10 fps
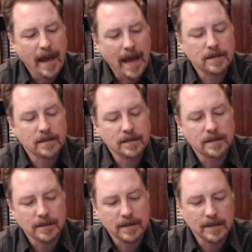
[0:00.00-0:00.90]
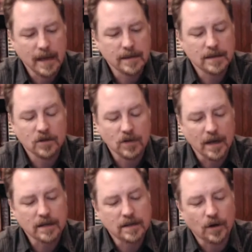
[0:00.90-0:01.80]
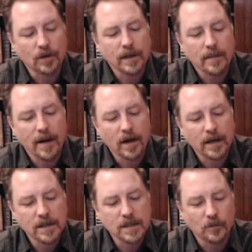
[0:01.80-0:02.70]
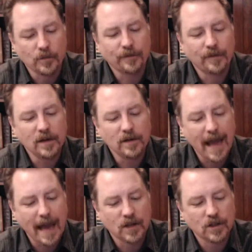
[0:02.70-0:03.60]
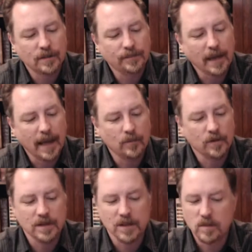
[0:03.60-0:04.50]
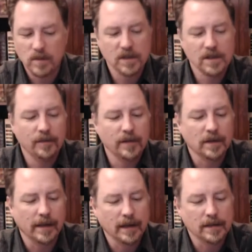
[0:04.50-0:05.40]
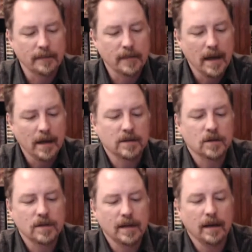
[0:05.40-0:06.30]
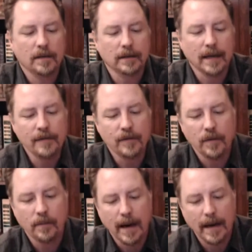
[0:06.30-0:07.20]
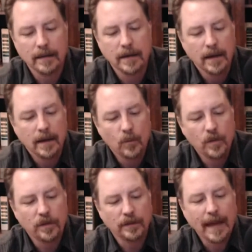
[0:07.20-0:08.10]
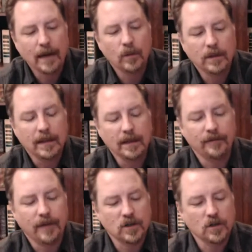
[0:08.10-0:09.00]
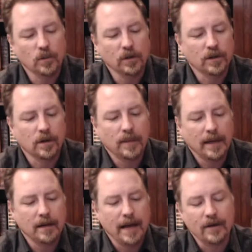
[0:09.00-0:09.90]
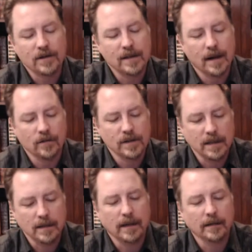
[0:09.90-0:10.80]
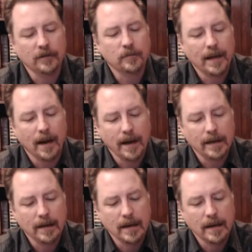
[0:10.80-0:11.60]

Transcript: As this disdain suggests, early Americans revered action and were suspicious of intellect associating the life of the mind with the languid, ineffectual European aristocracy they had left behind.